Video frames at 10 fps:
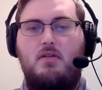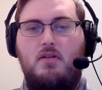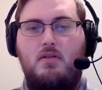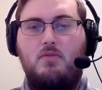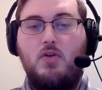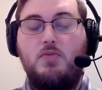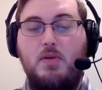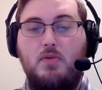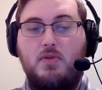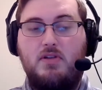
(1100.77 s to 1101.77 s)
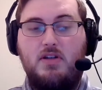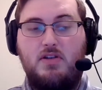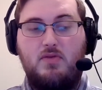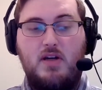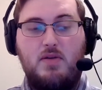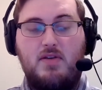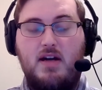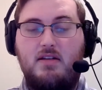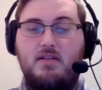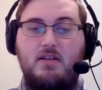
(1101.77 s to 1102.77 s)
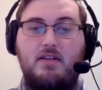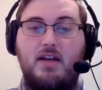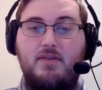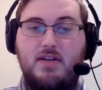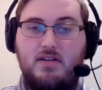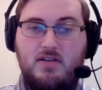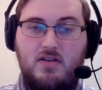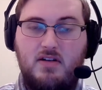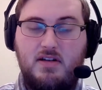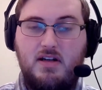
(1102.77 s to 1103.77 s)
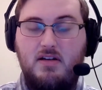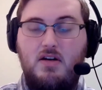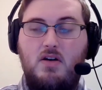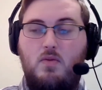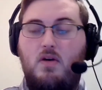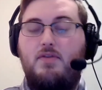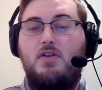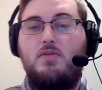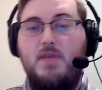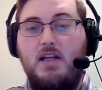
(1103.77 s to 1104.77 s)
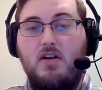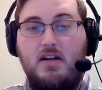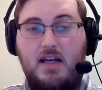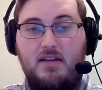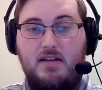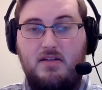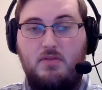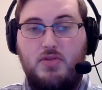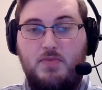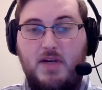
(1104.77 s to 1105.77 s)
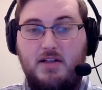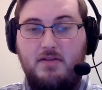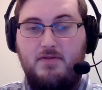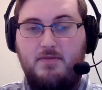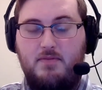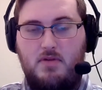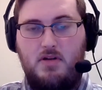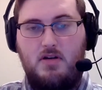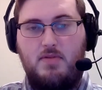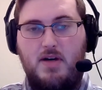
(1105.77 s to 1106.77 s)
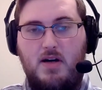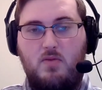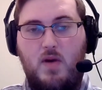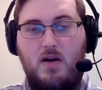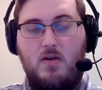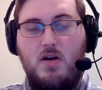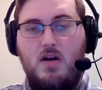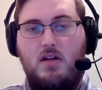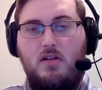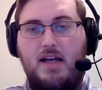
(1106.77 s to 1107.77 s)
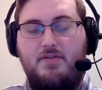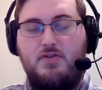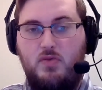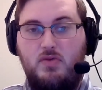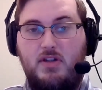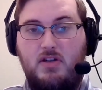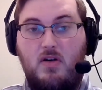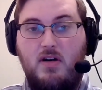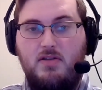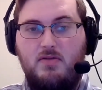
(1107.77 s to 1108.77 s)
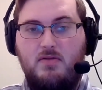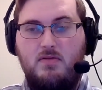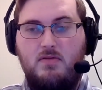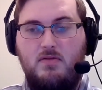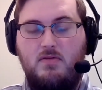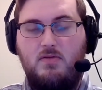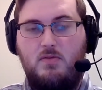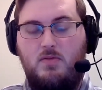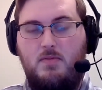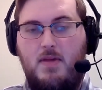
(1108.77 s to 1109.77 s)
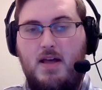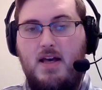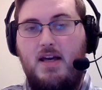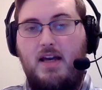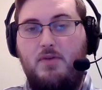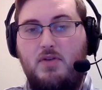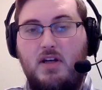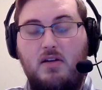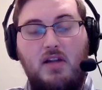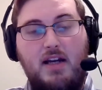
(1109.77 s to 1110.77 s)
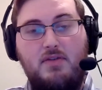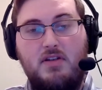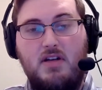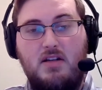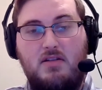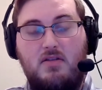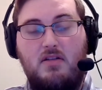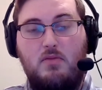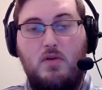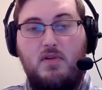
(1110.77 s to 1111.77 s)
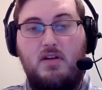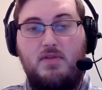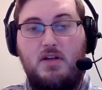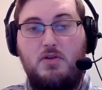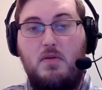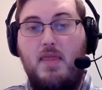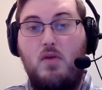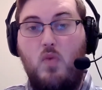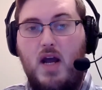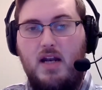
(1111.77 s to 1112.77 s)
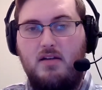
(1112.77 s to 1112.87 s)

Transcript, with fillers: most people would disagree with that and say that life hasn't started yet. Well, if you're speaking on an atheistic perspective about where life truly starts, if you say life does not start at the moment of conception, then when?